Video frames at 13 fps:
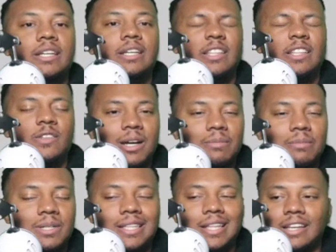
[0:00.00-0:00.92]
And you might be
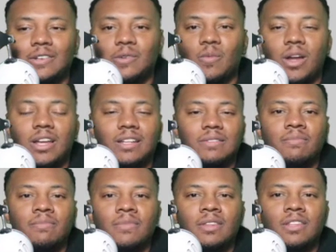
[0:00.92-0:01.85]
thinking, wait,
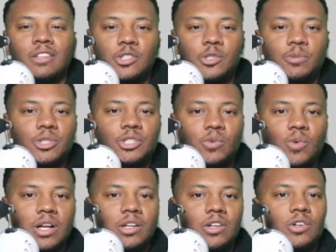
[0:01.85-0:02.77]
you're supposed to
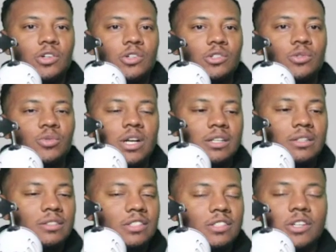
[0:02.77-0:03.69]
write goals, right?
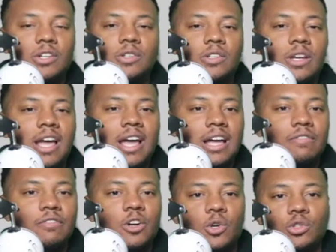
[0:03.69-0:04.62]
You know, you have
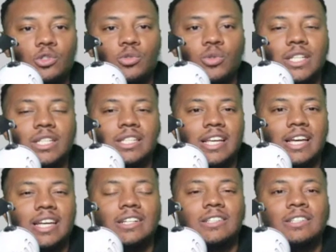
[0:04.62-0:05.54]
goals written
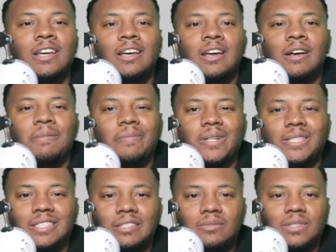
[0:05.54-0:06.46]
down, but
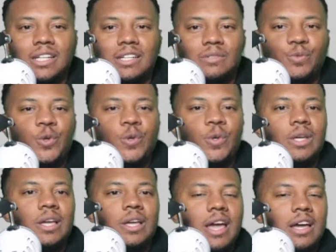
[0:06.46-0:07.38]
sometimes you
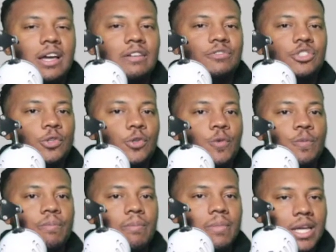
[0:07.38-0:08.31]
can have too
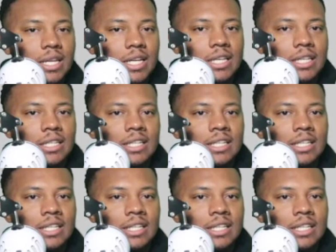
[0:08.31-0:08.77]
many